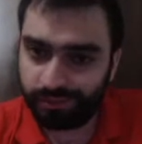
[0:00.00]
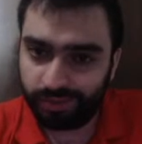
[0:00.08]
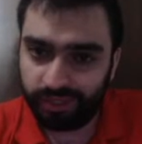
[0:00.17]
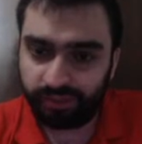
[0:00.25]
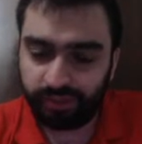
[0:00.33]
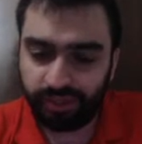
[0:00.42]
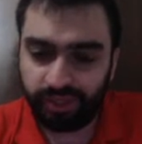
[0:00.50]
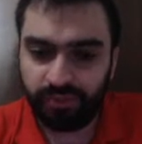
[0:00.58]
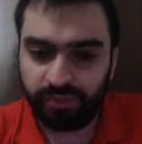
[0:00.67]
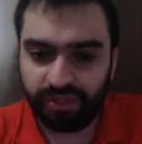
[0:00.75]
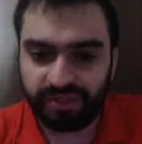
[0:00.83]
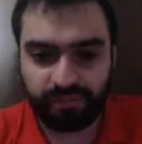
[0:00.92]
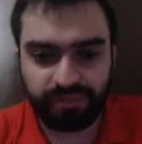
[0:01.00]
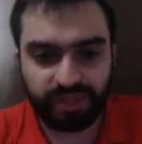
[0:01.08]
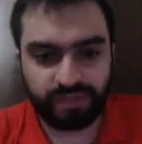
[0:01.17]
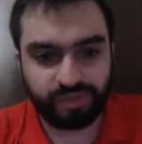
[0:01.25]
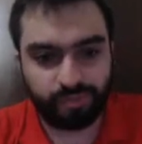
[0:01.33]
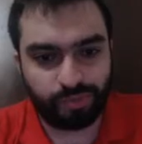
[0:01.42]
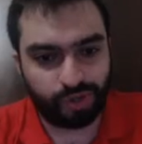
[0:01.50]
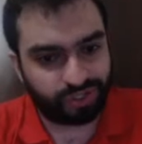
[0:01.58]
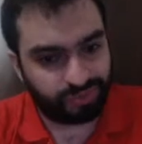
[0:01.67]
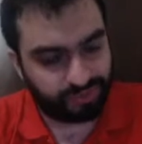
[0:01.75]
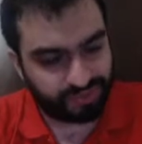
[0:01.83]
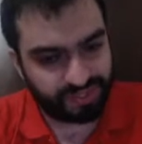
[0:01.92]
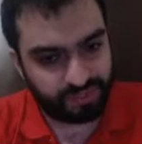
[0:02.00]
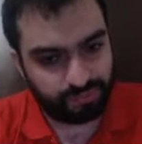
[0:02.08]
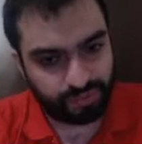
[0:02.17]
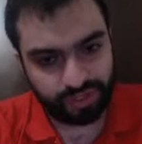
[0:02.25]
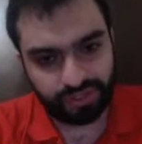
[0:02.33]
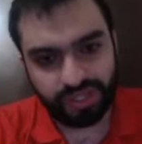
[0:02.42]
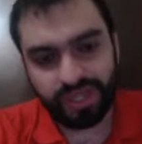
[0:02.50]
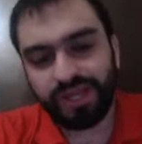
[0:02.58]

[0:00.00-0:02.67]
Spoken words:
Great thing, but sometimes you block in the c pawn.